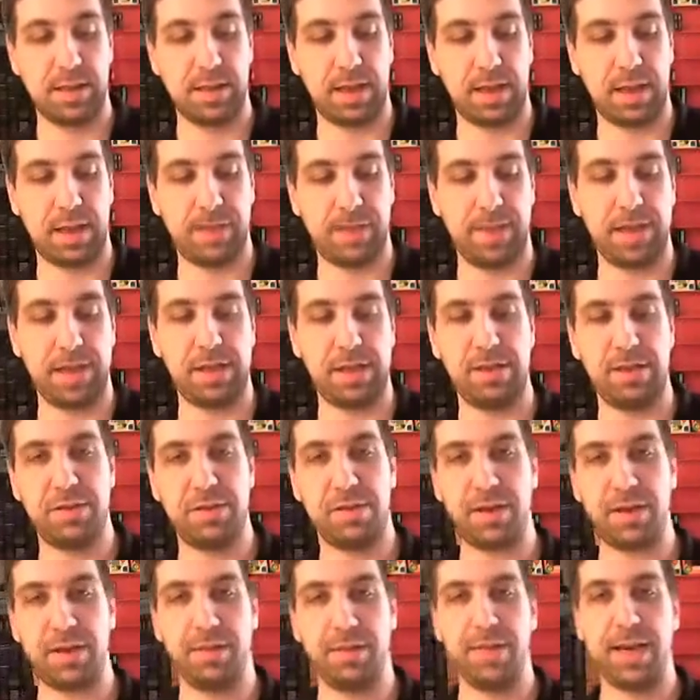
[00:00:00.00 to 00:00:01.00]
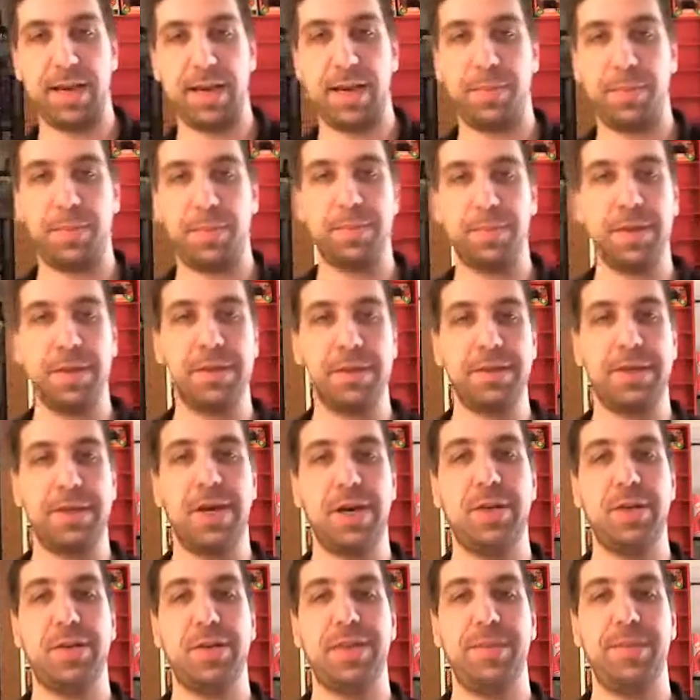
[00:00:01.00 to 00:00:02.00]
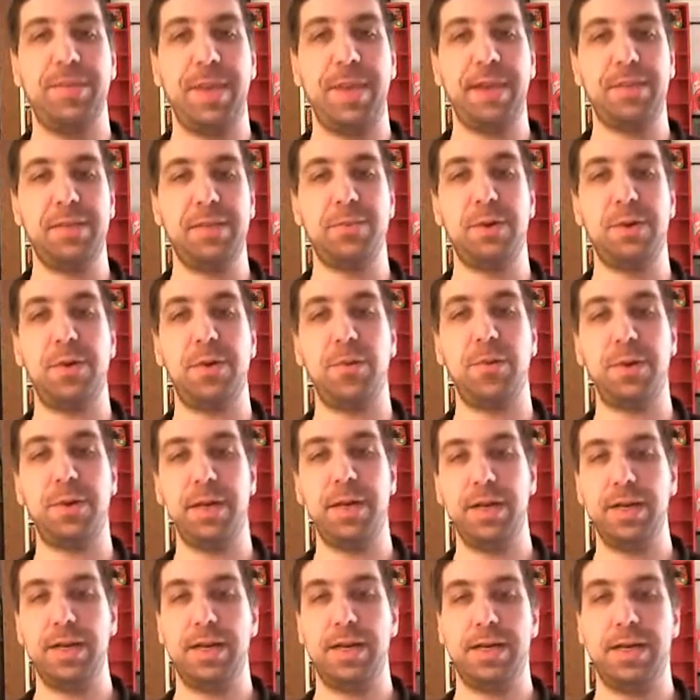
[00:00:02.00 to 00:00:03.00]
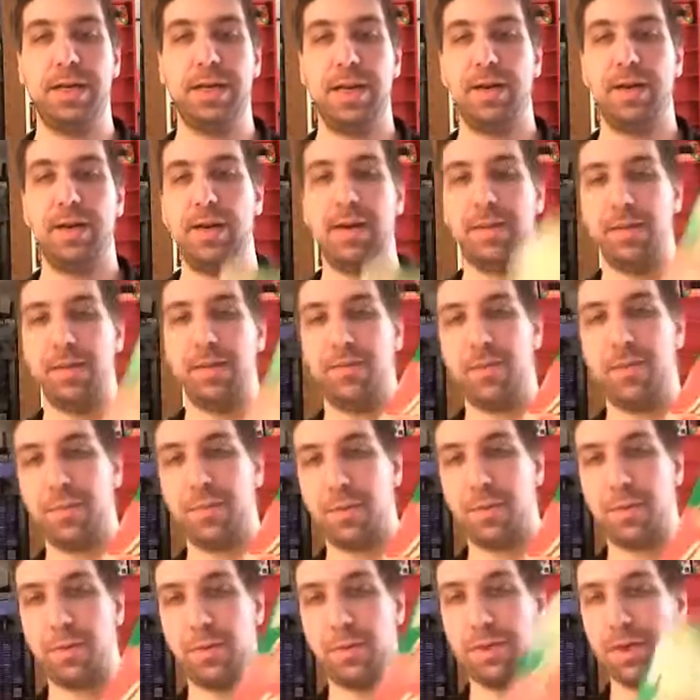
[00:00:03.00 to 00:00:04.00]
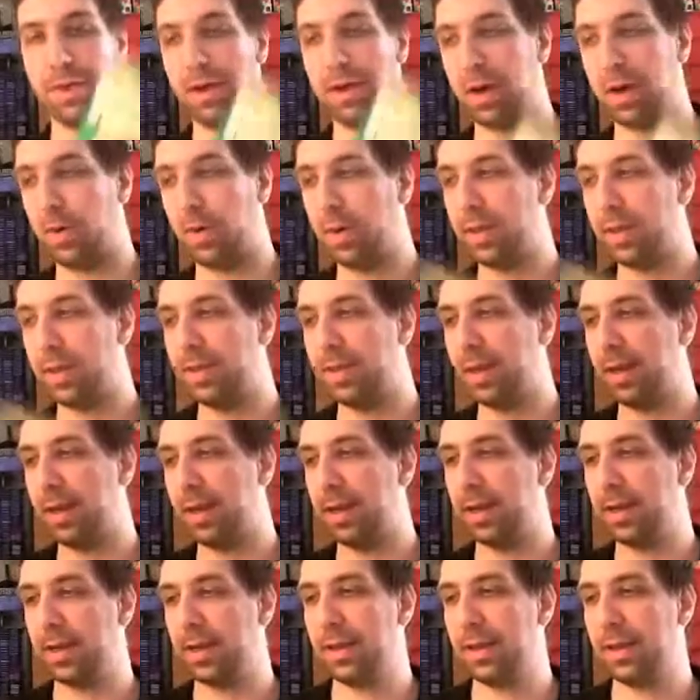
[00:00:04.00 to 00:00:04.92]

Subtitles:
I mean, you saw me a couple of weeks ago with the baseball one. Now I have the football one to go with it.